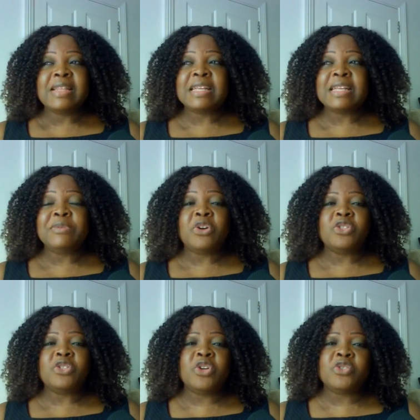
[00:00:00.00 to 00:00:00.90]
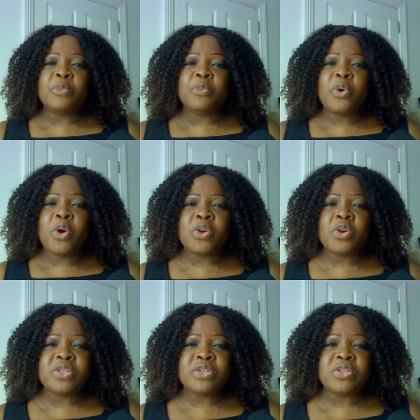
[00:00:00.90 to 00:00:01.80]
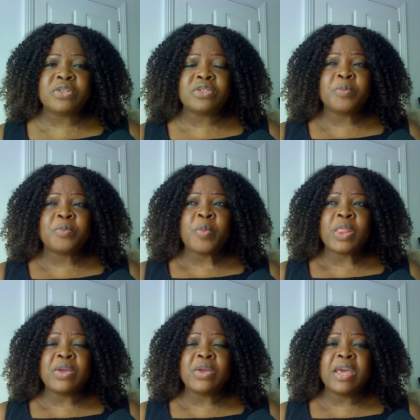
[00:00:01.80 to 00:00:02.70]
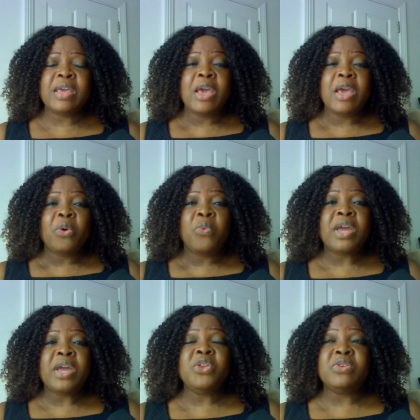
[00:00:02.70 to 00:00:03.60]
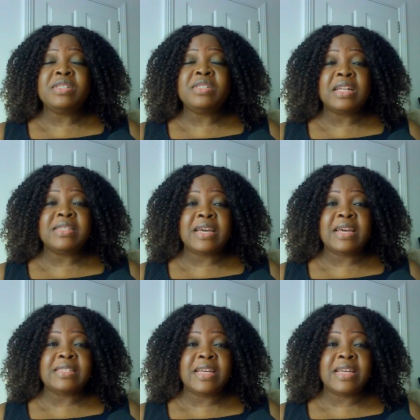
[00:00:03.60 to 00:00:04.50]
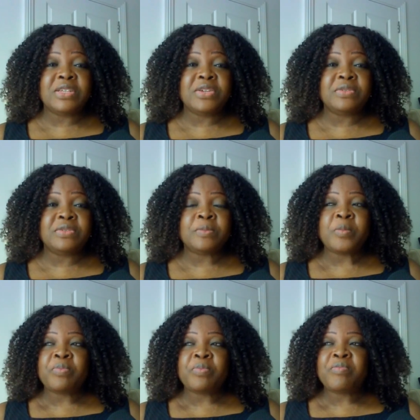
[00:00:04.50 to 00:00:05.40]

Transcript: That's because your subconscious, okay, when you set that intention